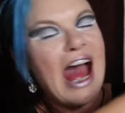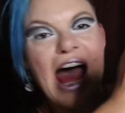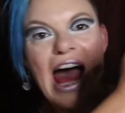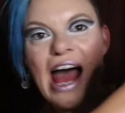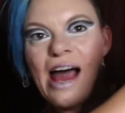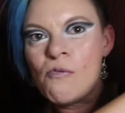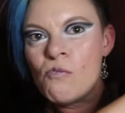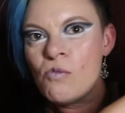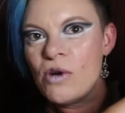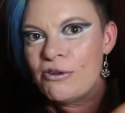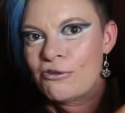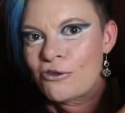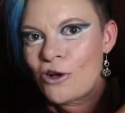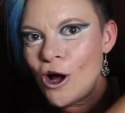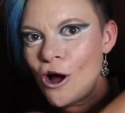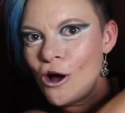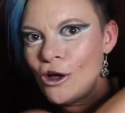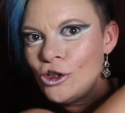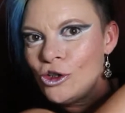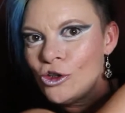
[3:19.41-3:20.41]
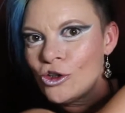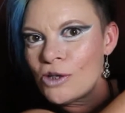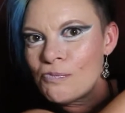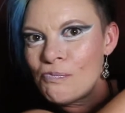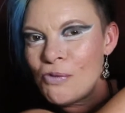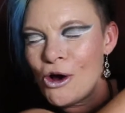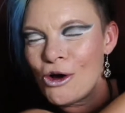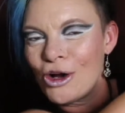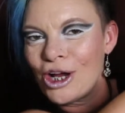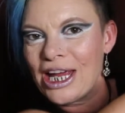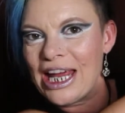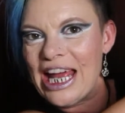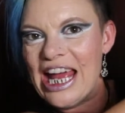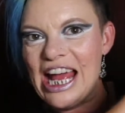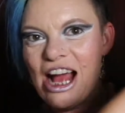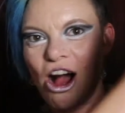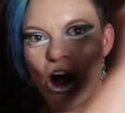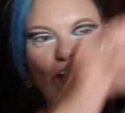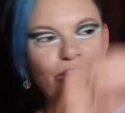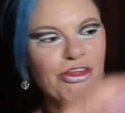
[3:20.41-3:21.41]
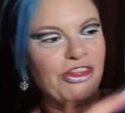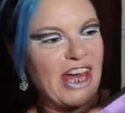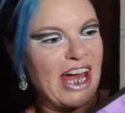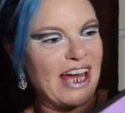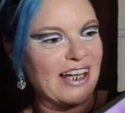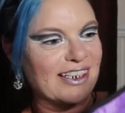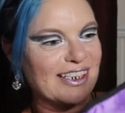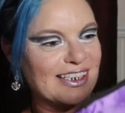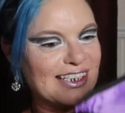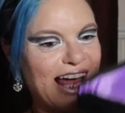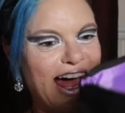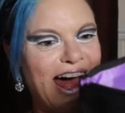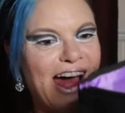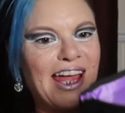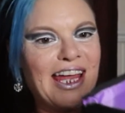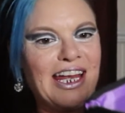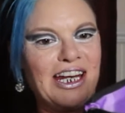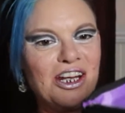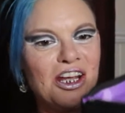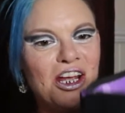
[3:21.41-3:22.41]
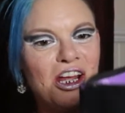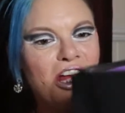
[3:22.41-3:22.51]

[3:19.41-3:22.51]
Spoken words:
and we've got another pocket on that side.